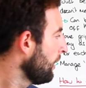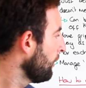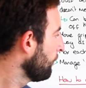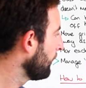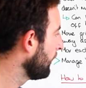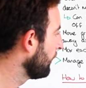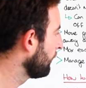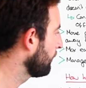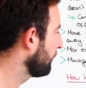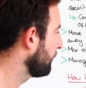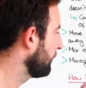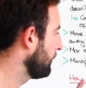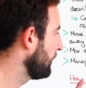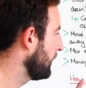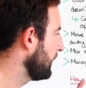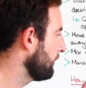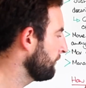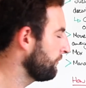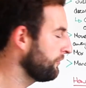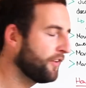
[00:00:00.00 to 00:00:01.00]
Well,
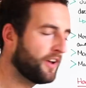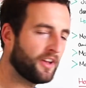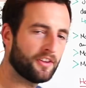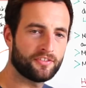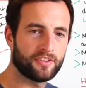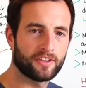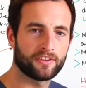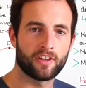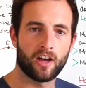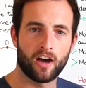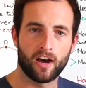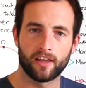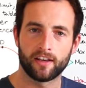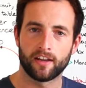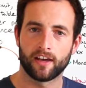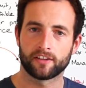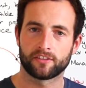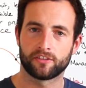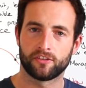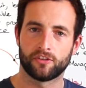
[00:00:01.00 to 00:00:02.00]
the first thing that I
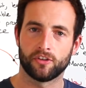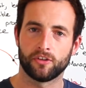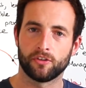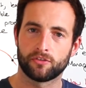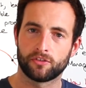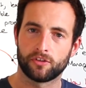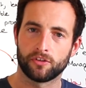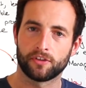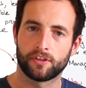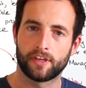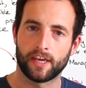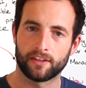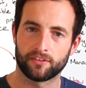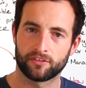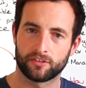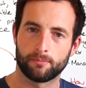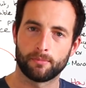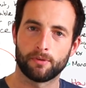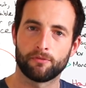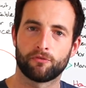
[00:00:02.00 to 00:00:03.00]
like to do to get
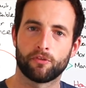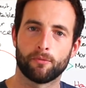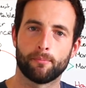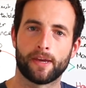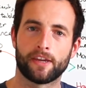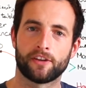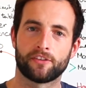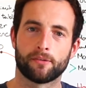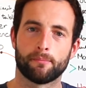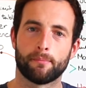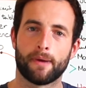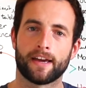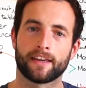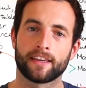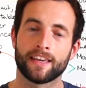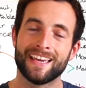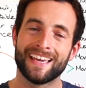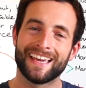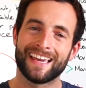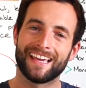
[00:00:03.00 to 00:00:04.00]
some information back